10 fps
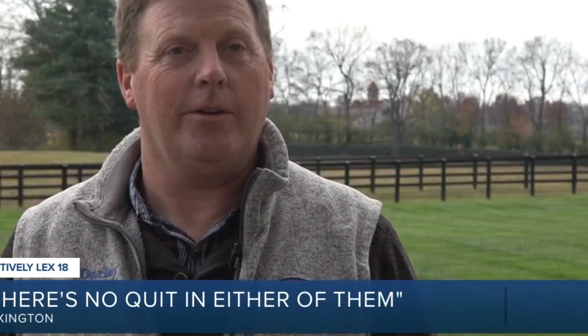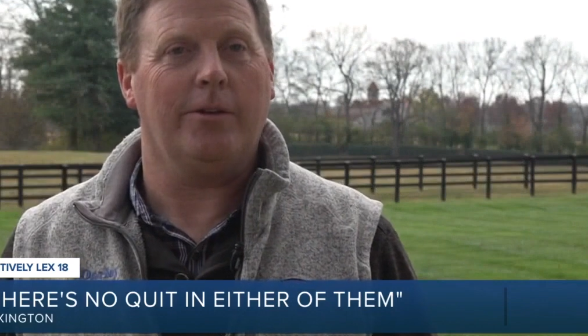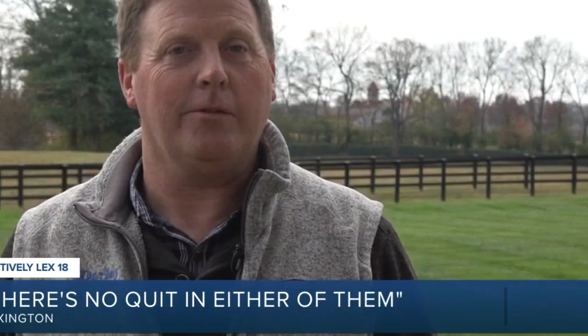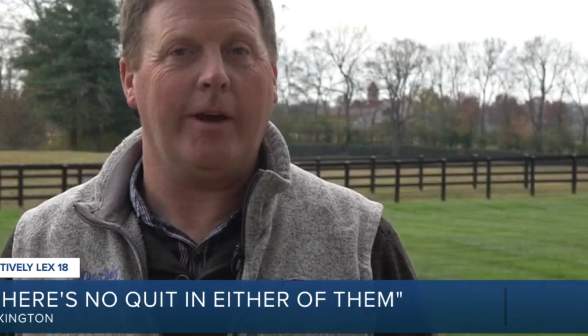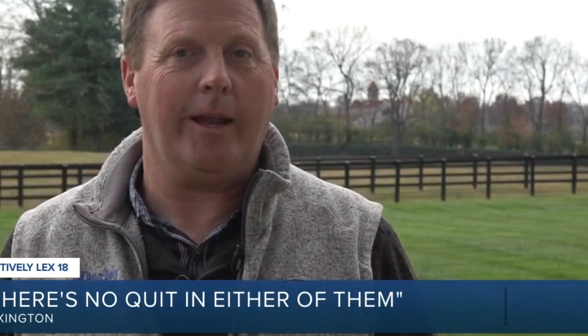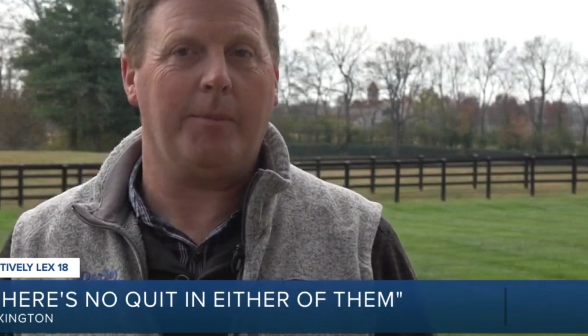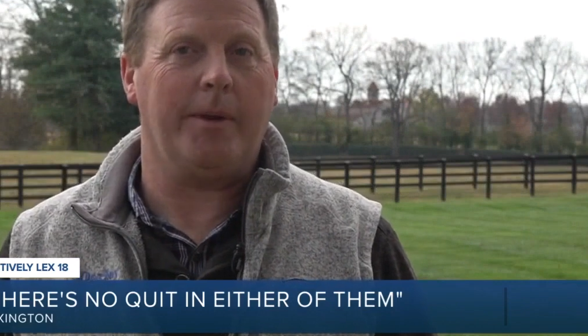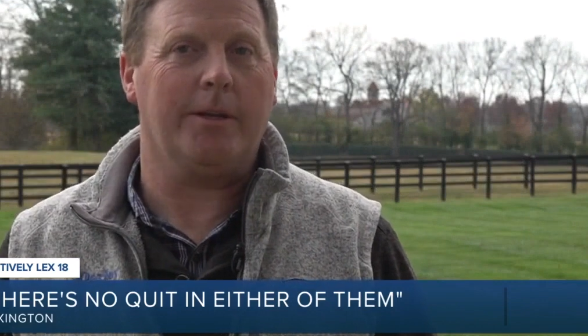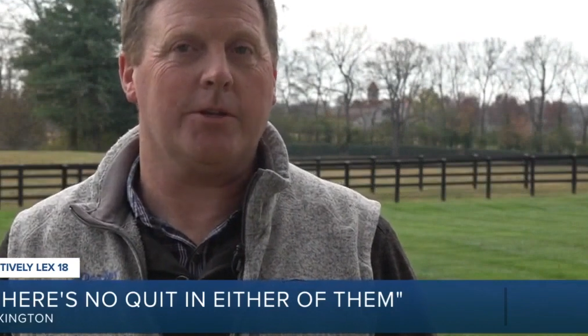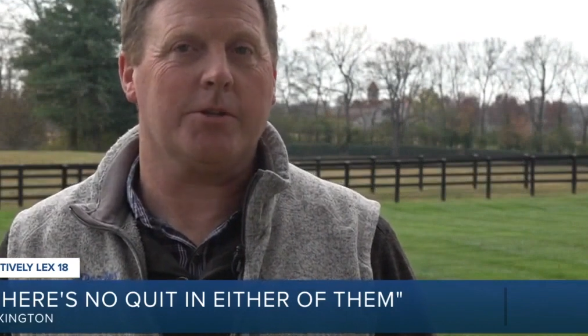develop
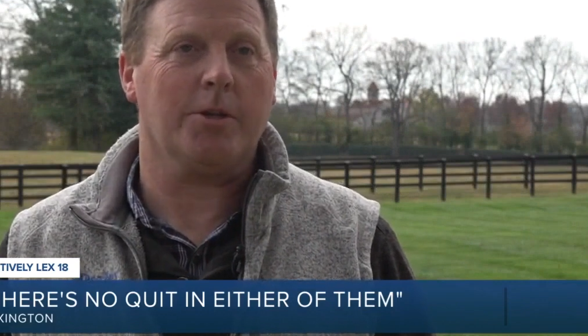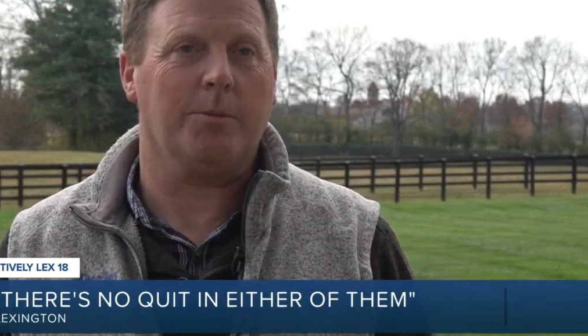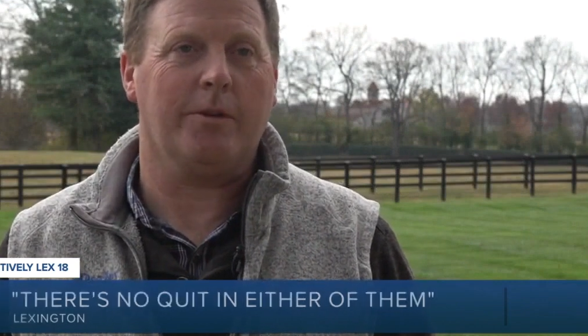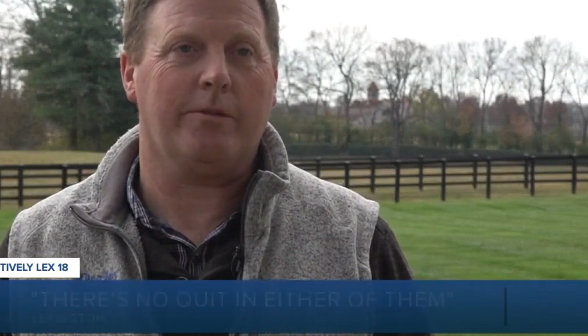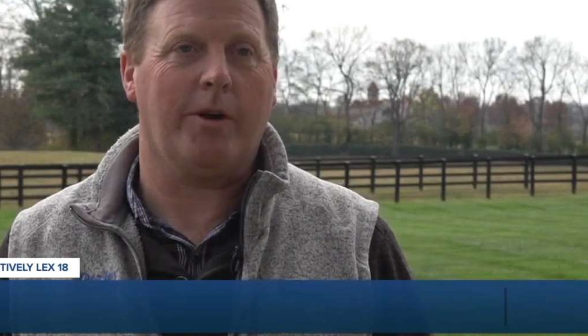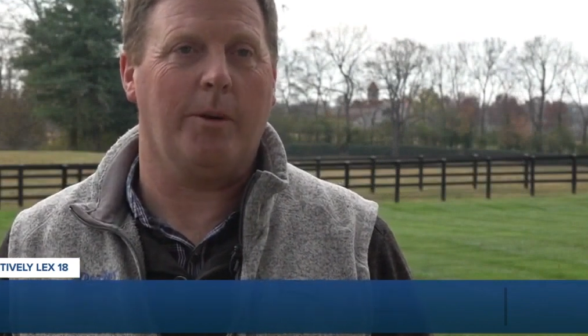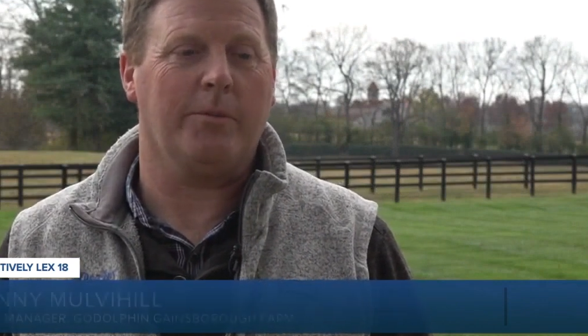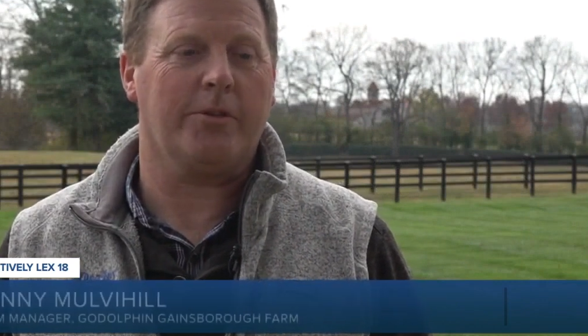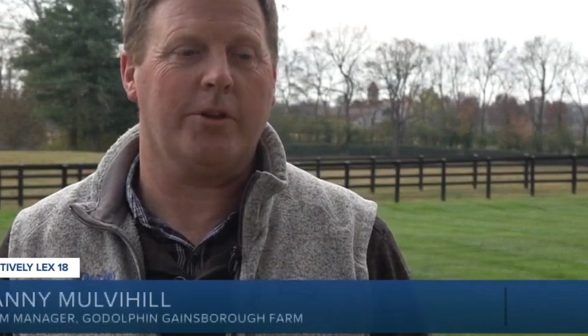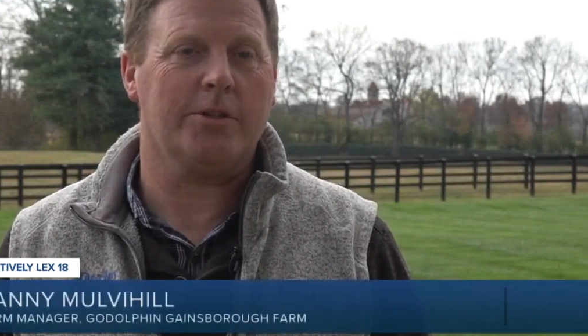into something
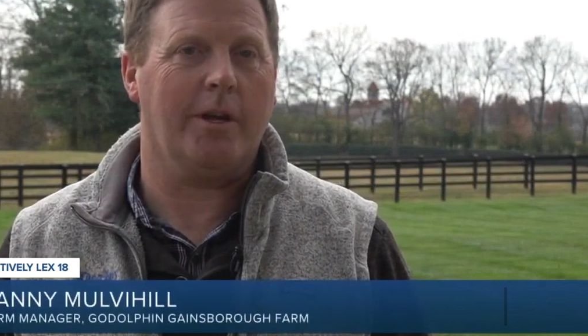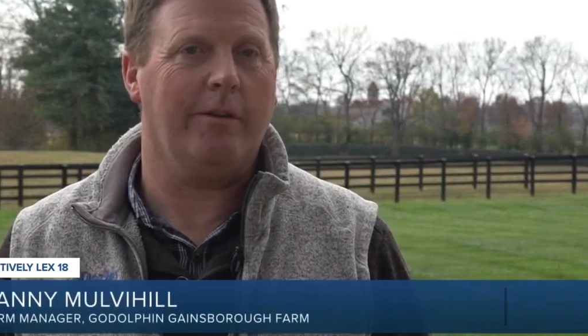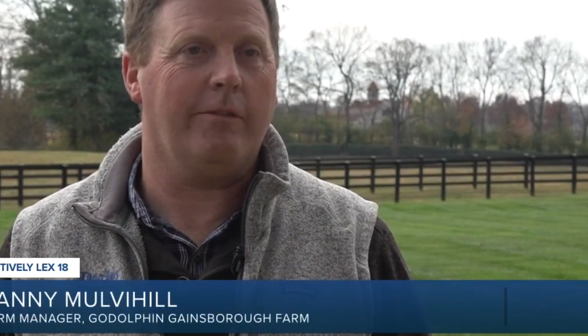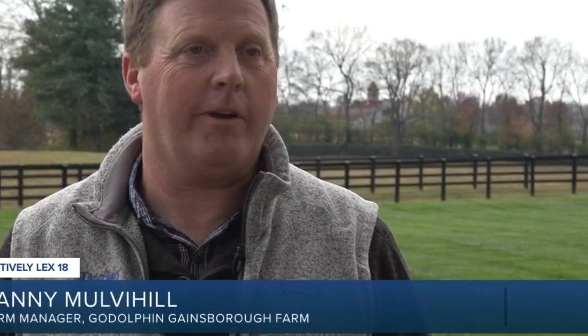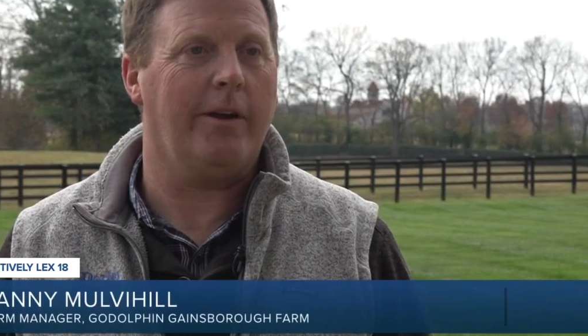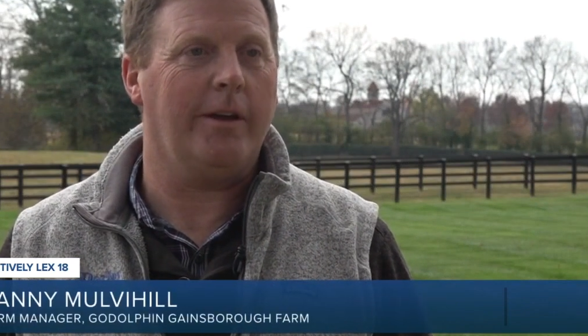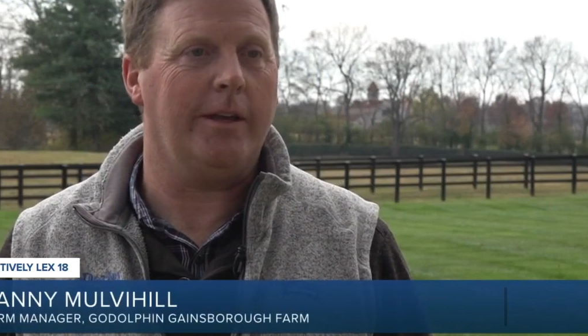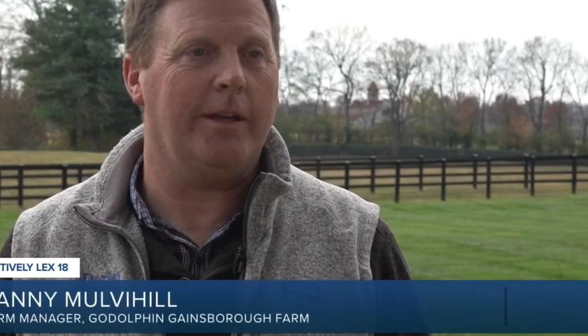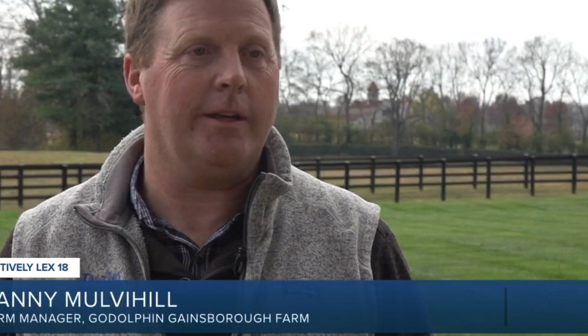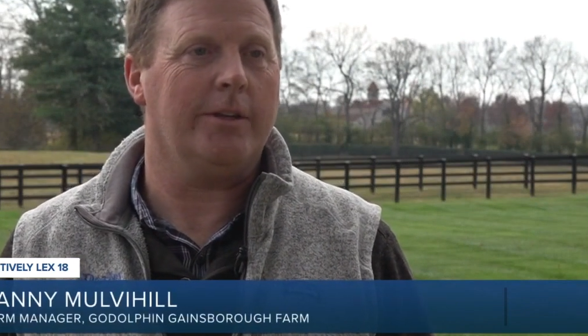from such a
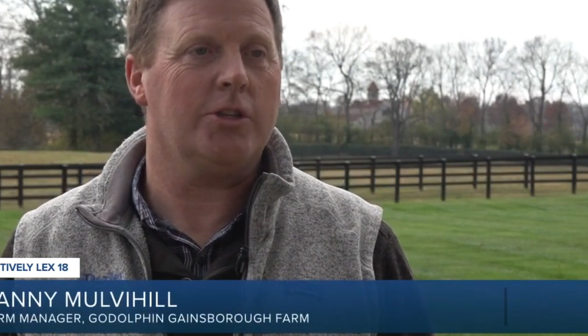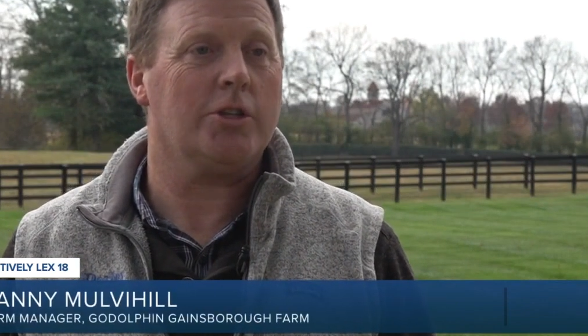very